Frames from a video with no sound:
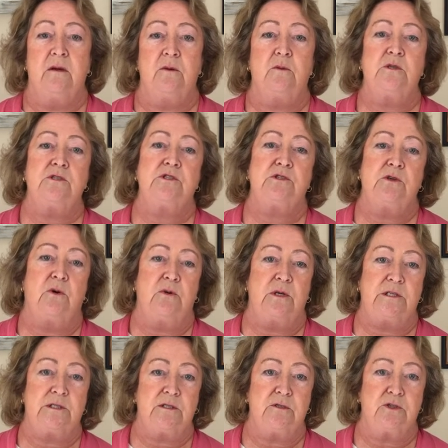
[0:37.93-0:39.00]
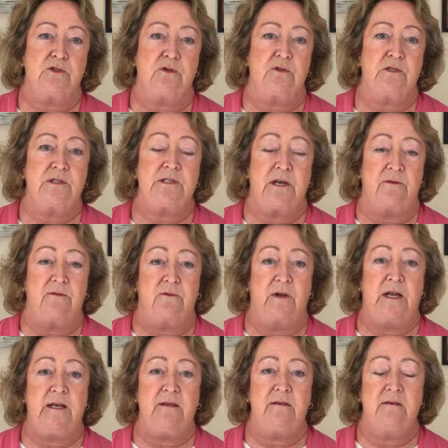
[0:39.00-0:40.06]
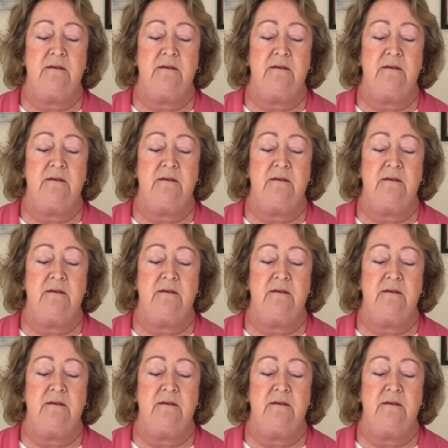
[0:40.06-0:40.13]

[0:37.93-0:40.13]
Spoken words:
which is known as the church suffering,